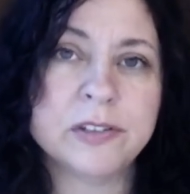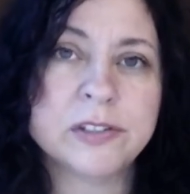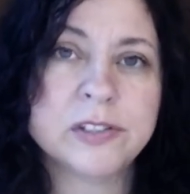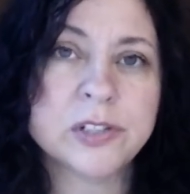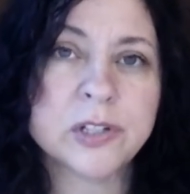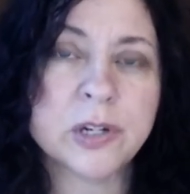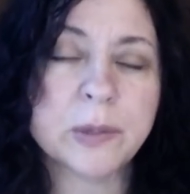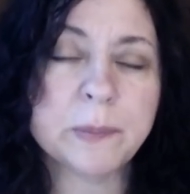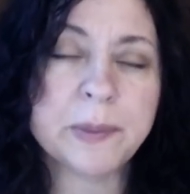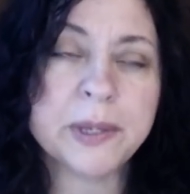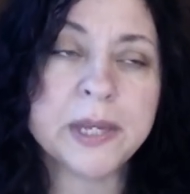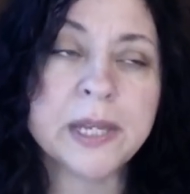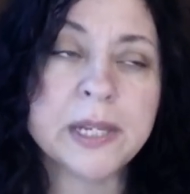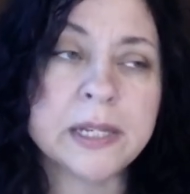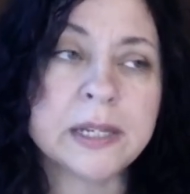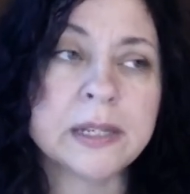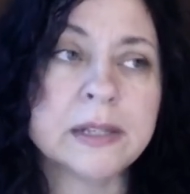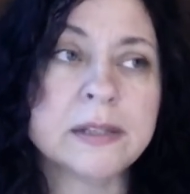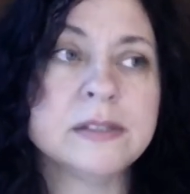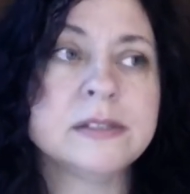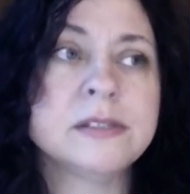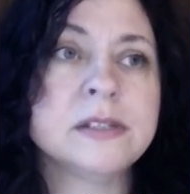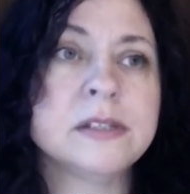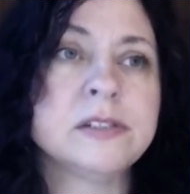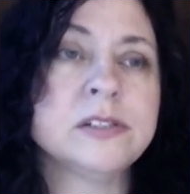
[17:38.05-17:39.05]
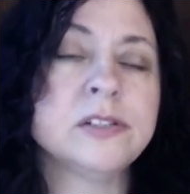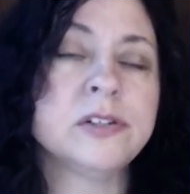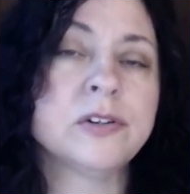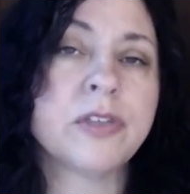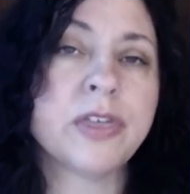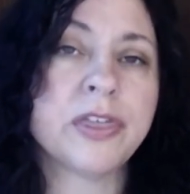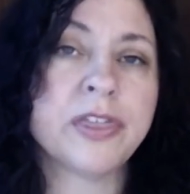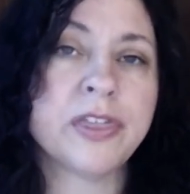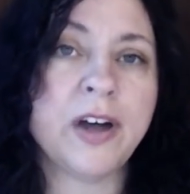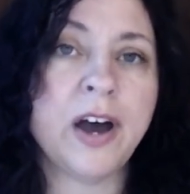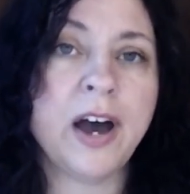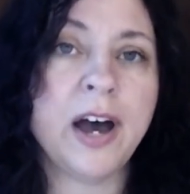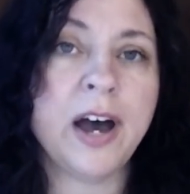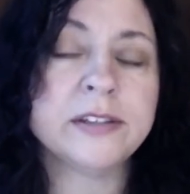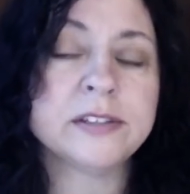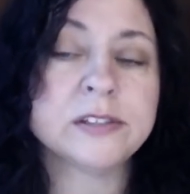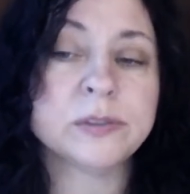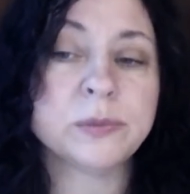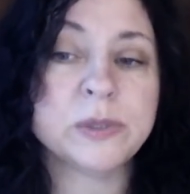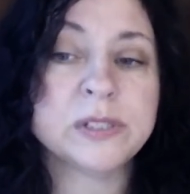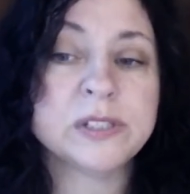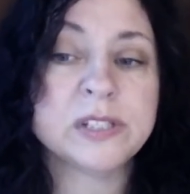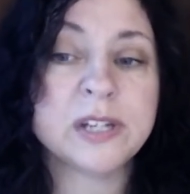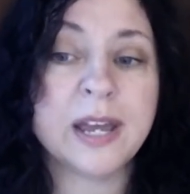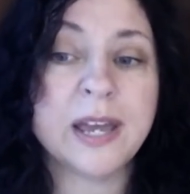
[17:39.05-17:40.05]
It's your opinions, it's your
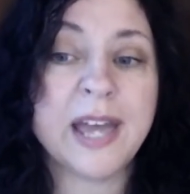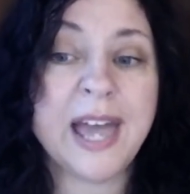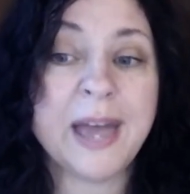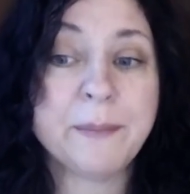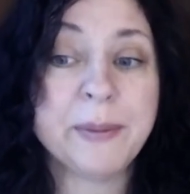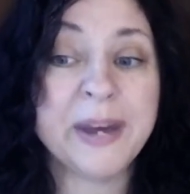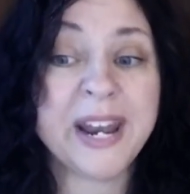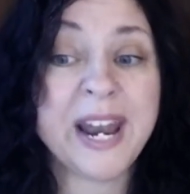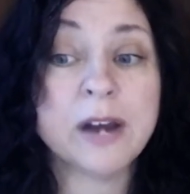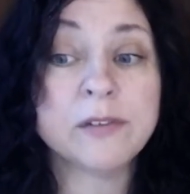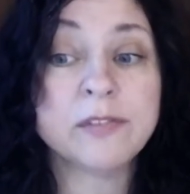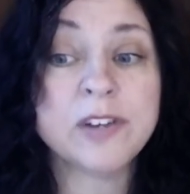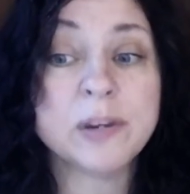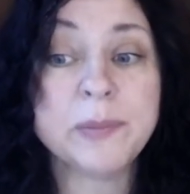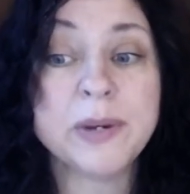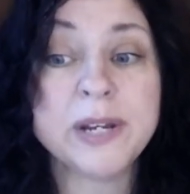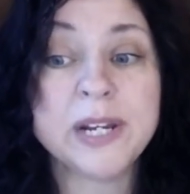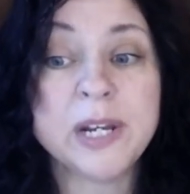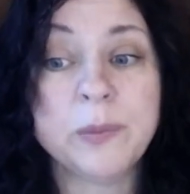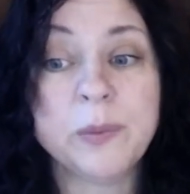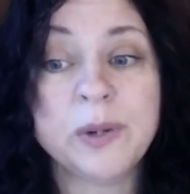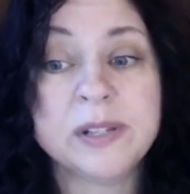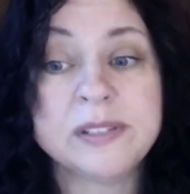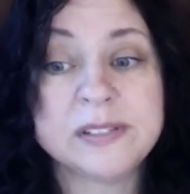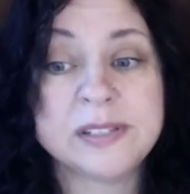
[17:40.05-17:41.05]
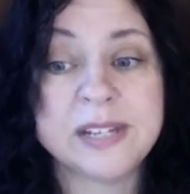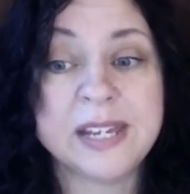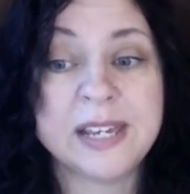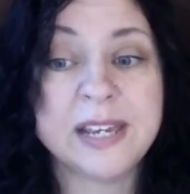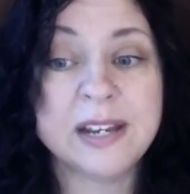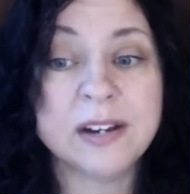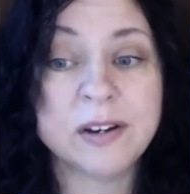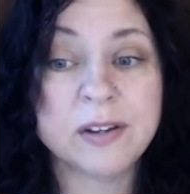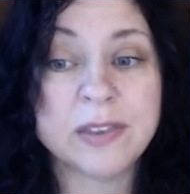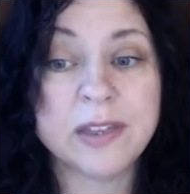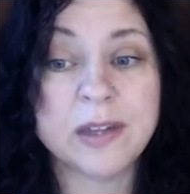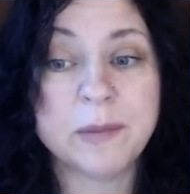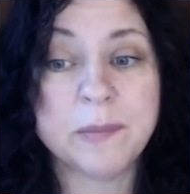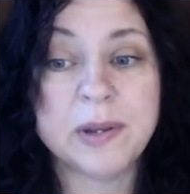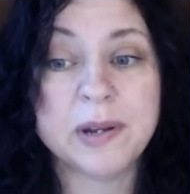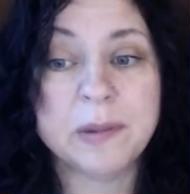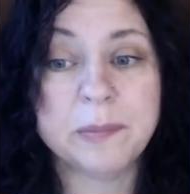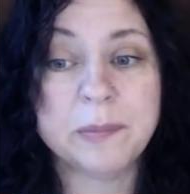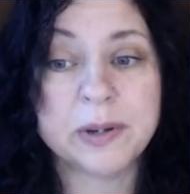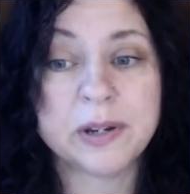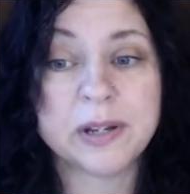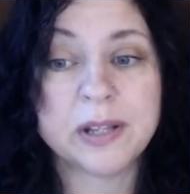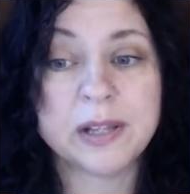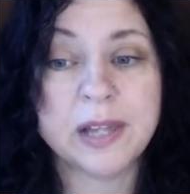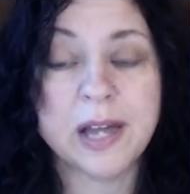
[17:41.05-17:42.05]
thoughts, but everybody wants to hear them in a
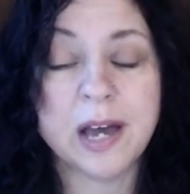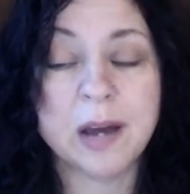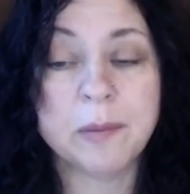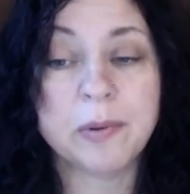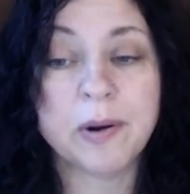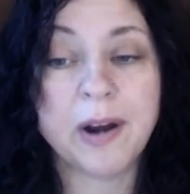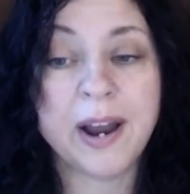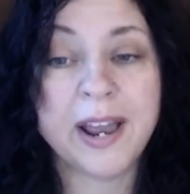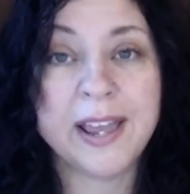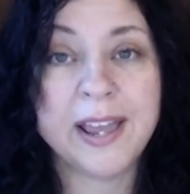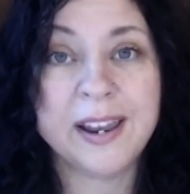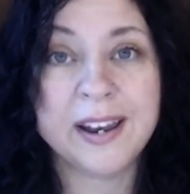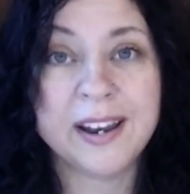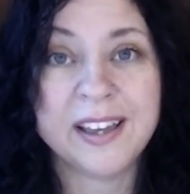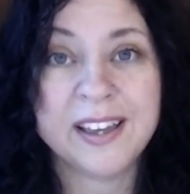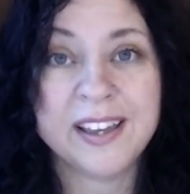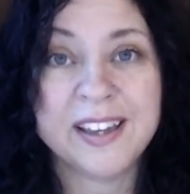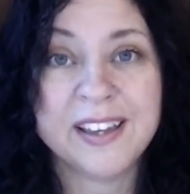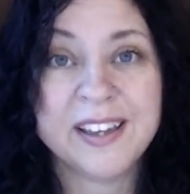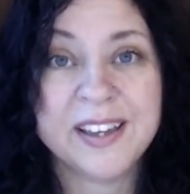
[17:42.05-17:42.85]
book club, right?